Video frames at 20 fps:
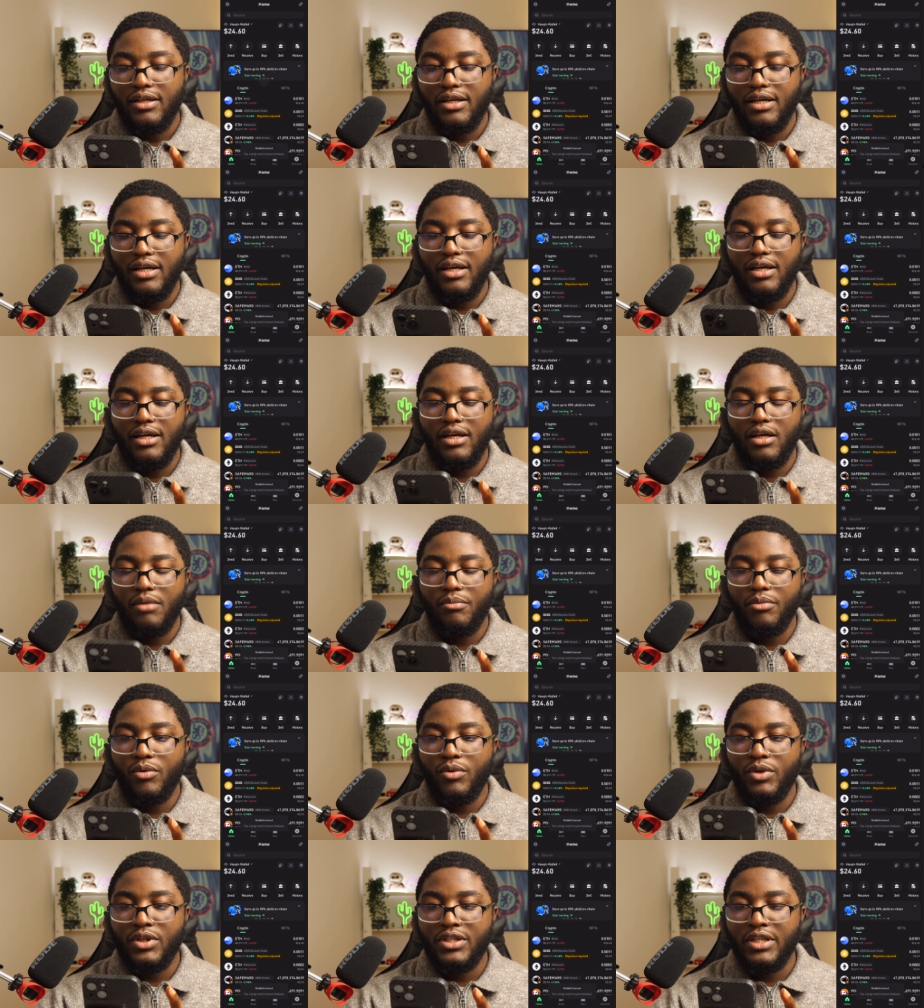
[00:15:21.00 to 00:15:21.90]
But
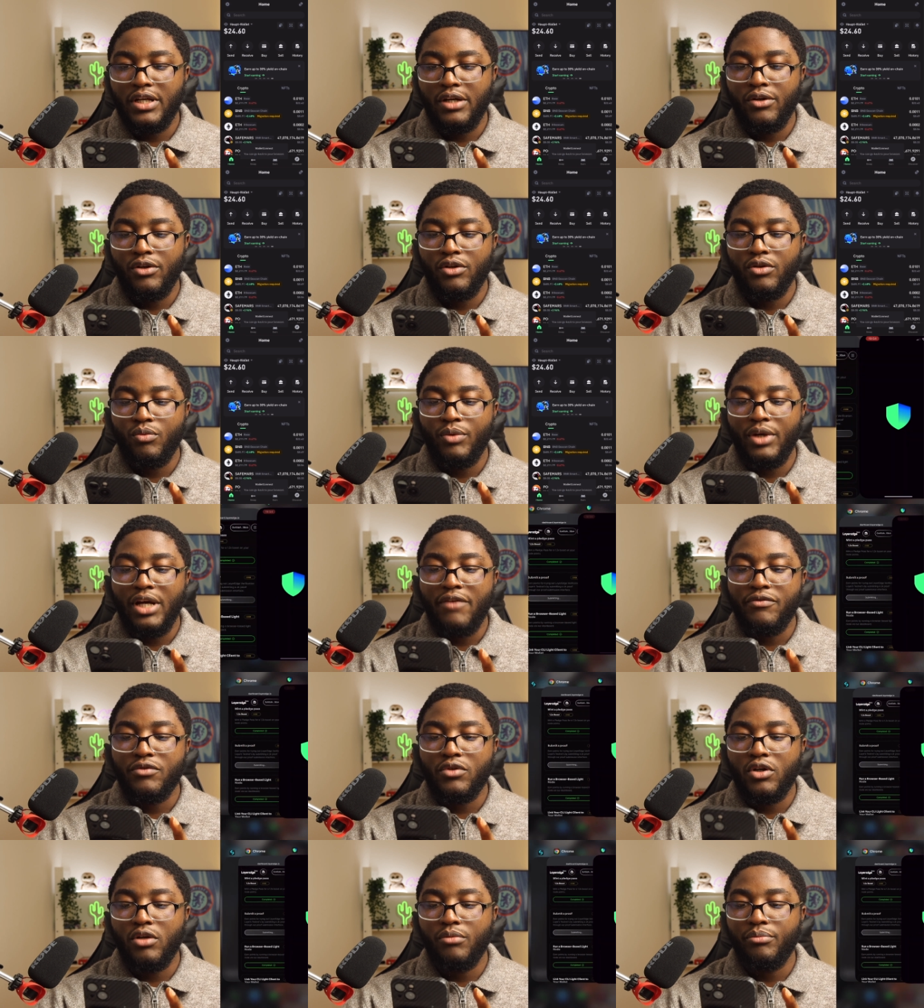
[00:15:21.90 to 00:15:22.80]
1 second, we have
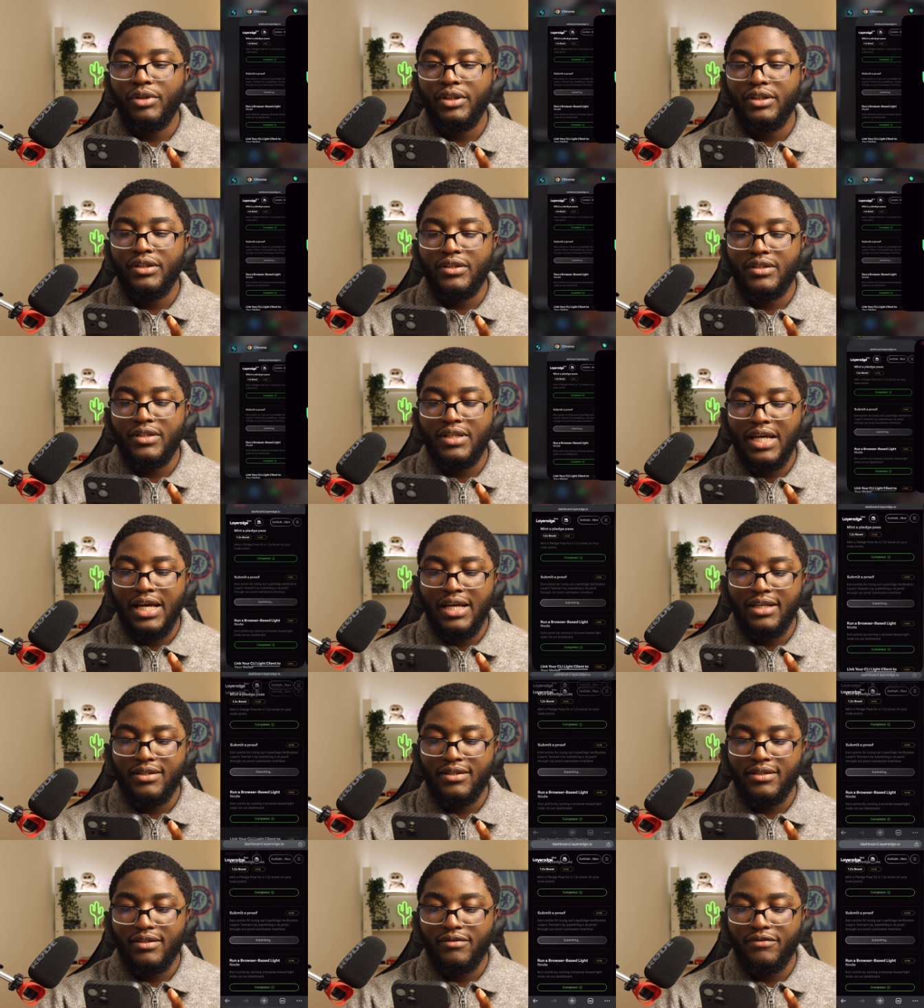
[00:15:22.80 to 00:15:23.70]
to complete the
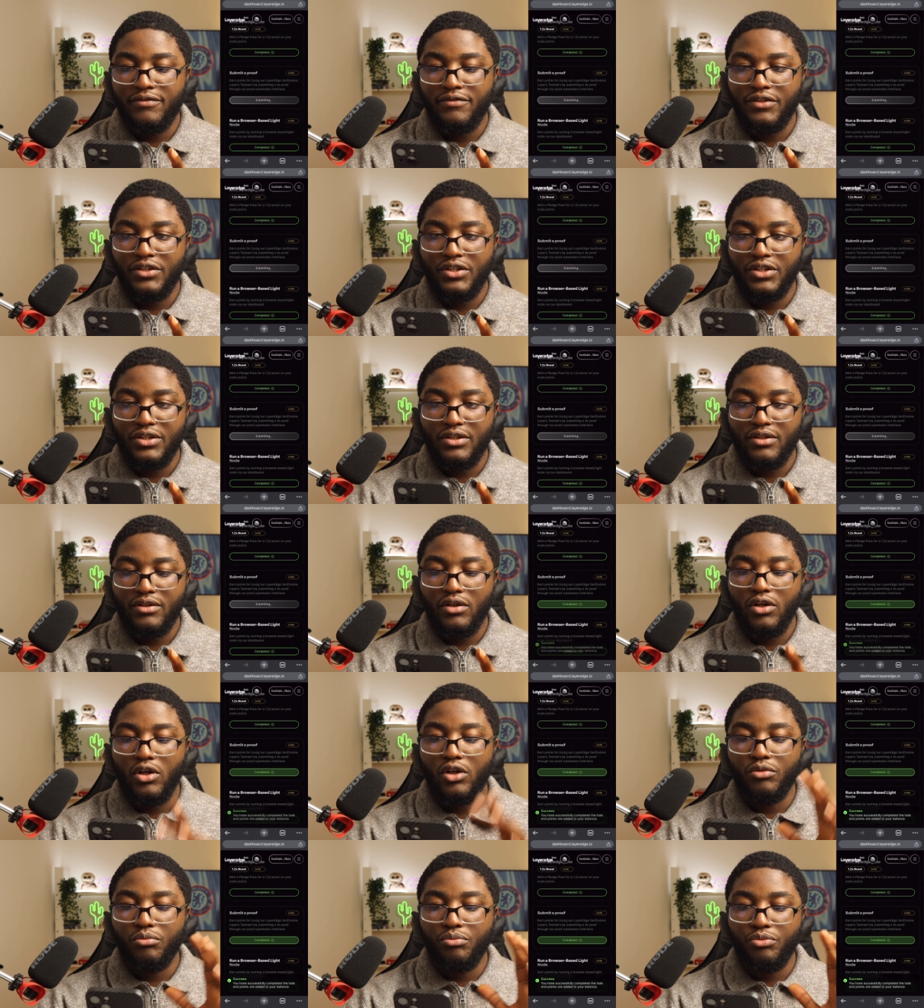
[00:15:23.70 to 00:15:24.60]
task first
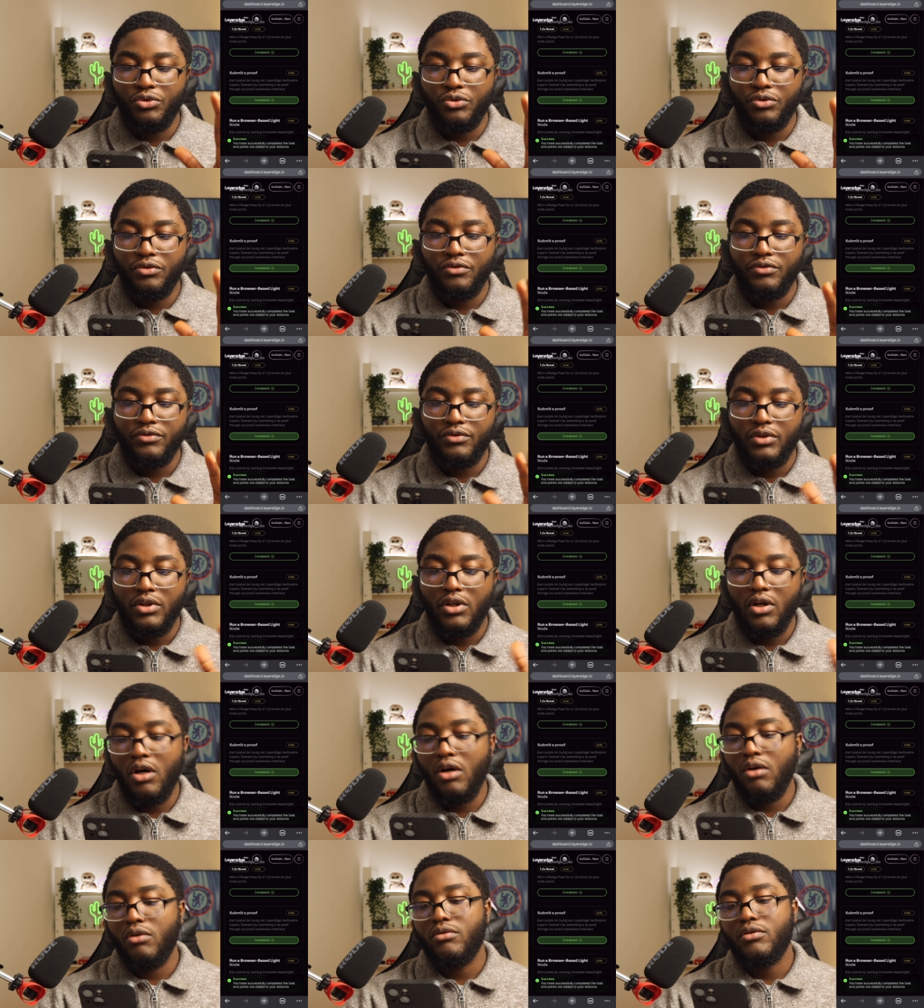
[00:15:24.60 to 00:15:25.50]
on proof.
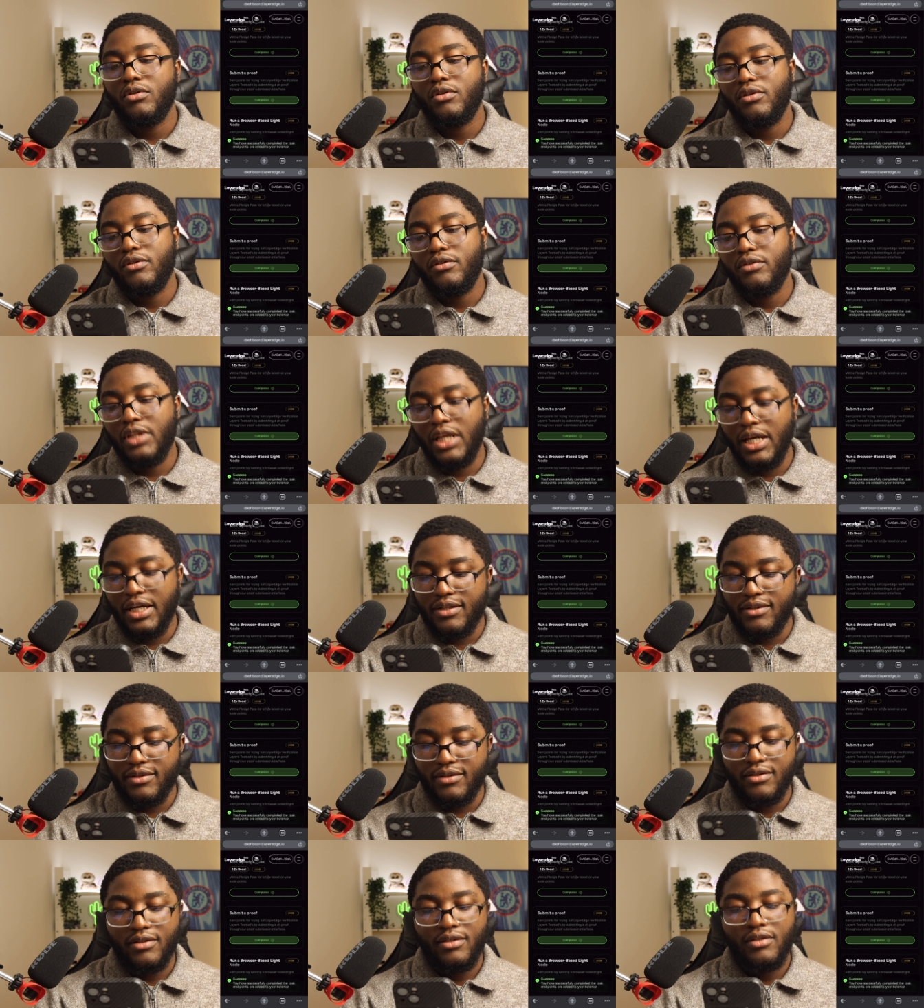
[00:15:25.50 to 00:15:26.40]
Oh,
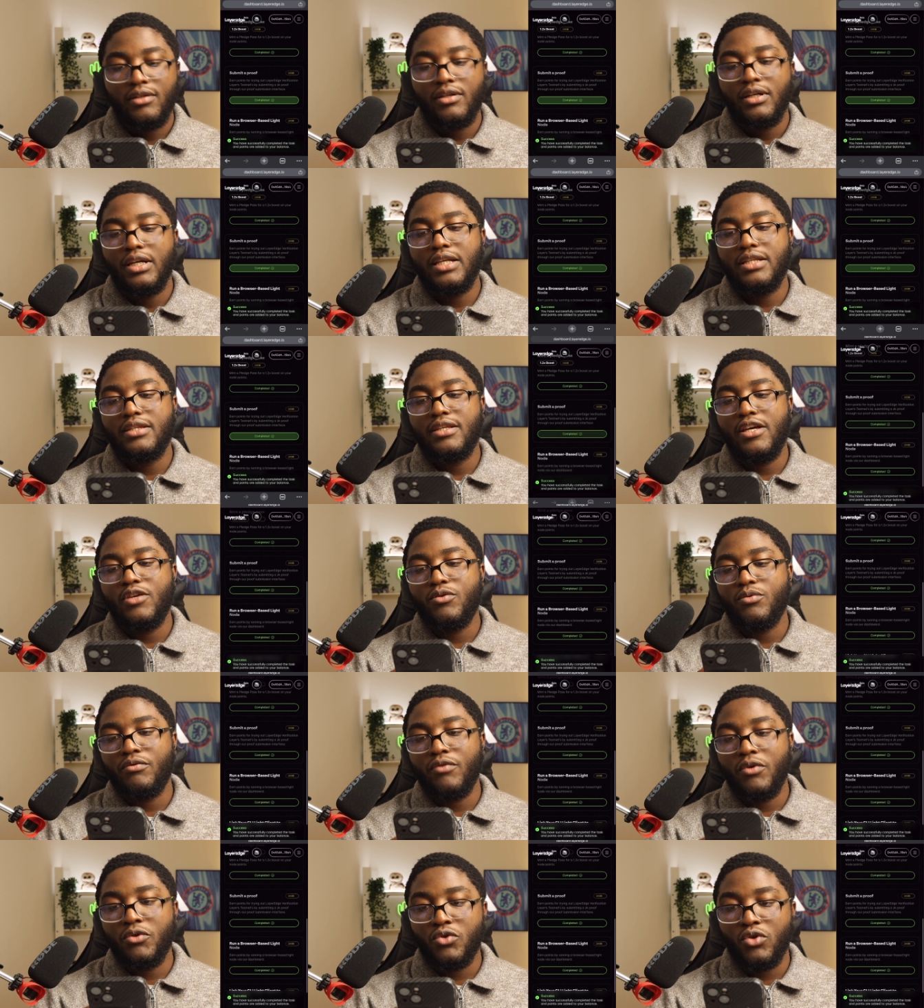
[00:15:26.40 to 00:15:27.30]
nice. It says
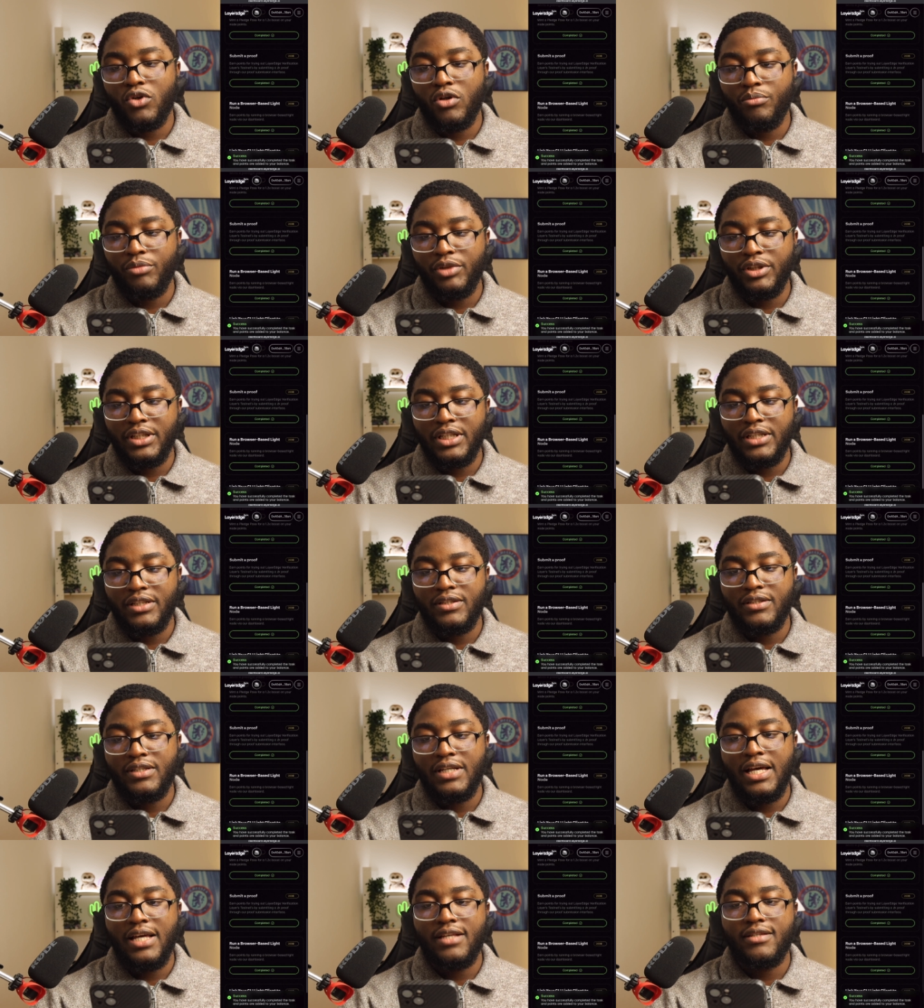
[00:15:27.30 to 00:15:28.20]
we've also completed the
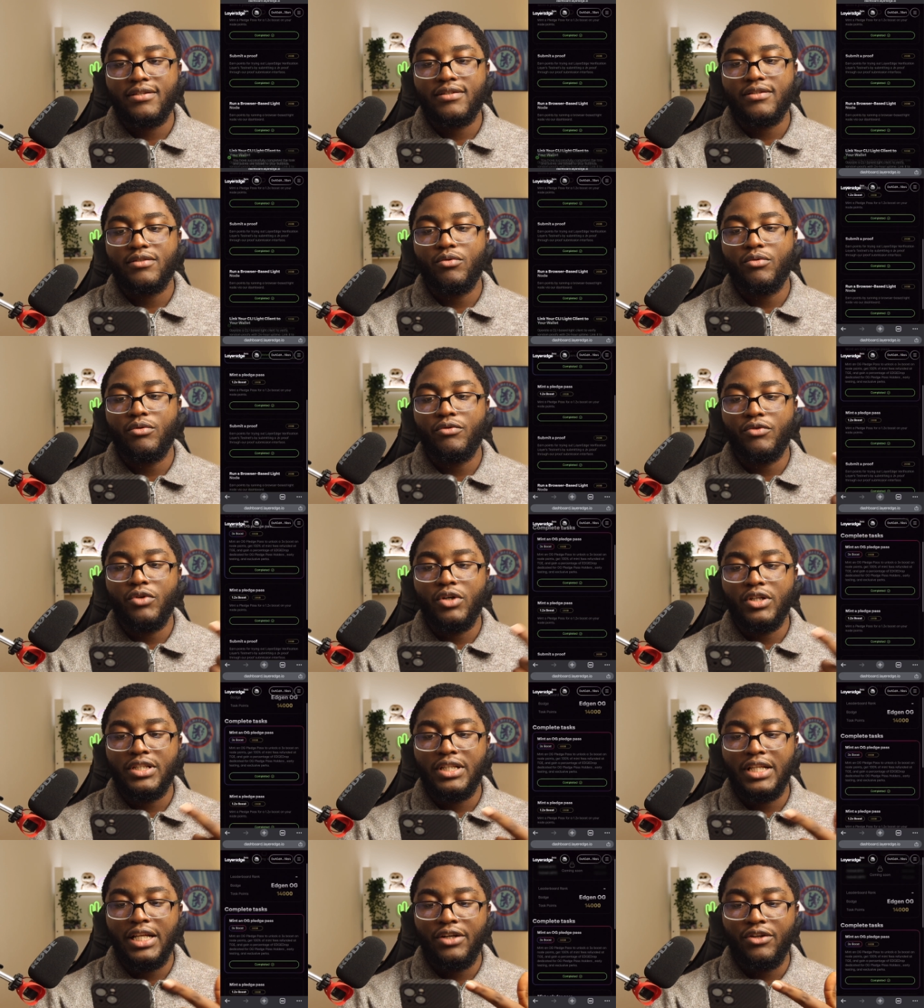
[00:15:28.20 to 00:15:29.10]
task. We've
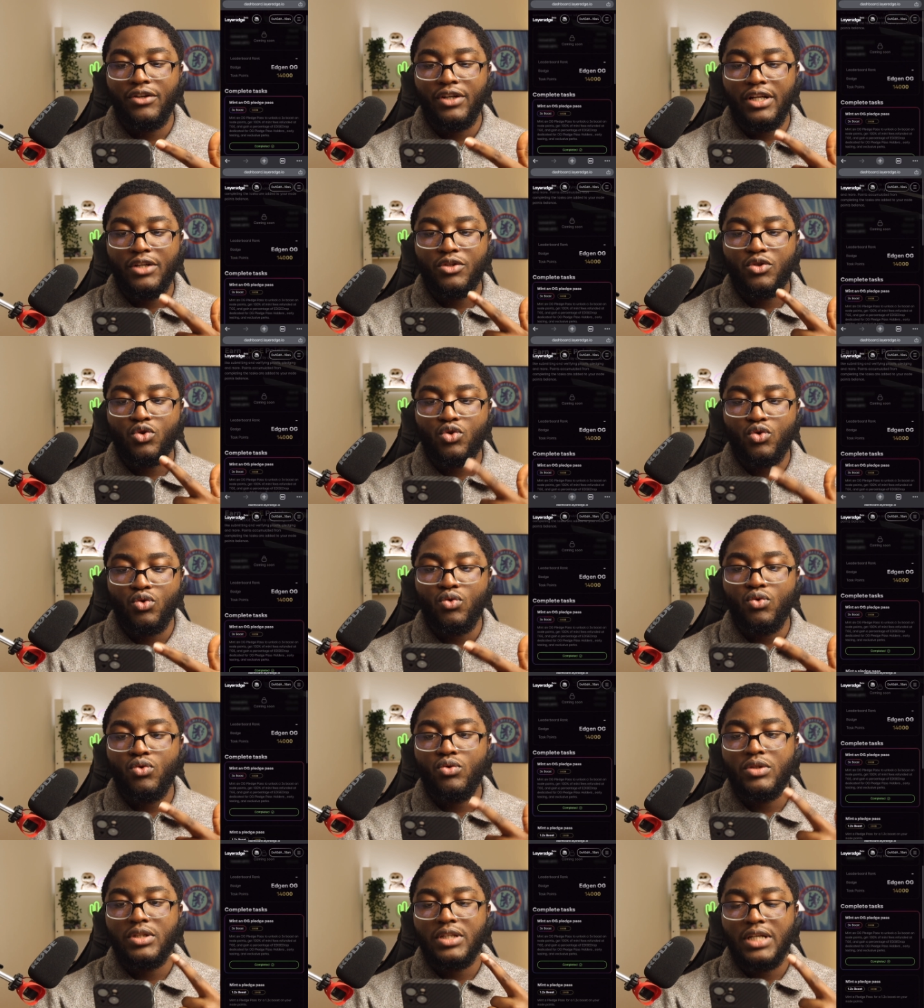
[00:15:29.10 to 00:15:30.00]
gotten another
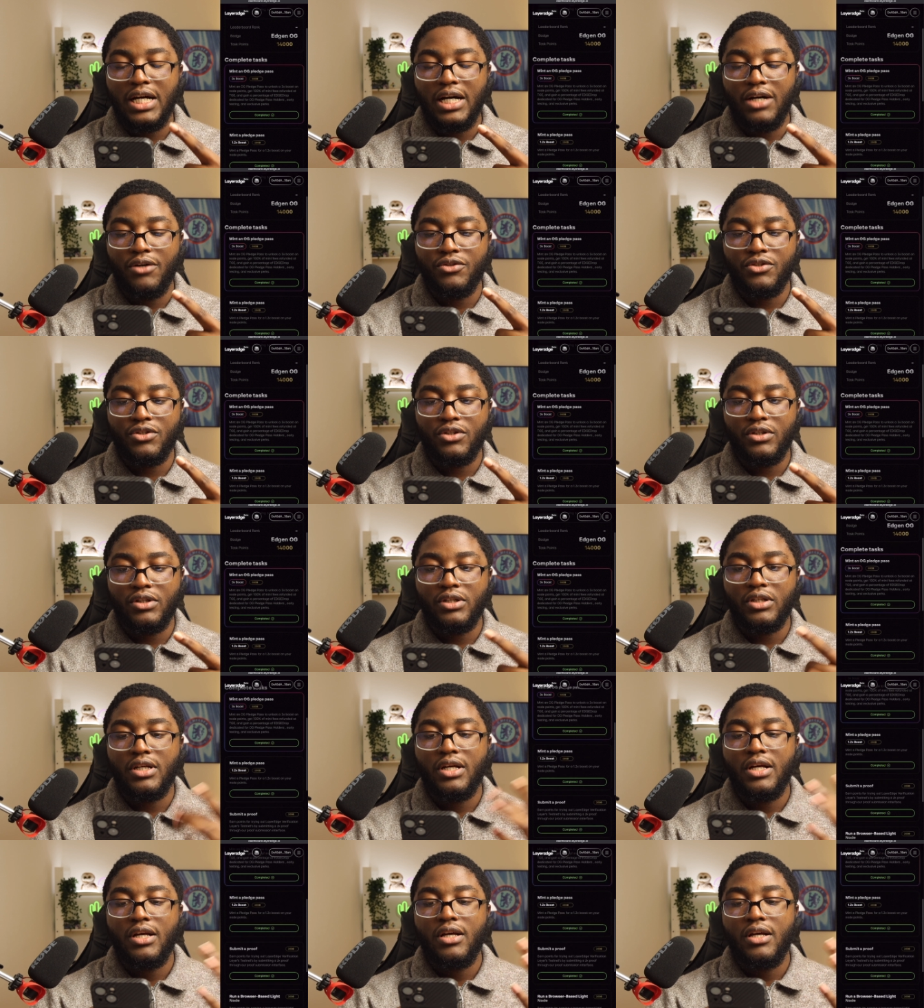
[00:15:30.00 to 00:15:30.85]
2,000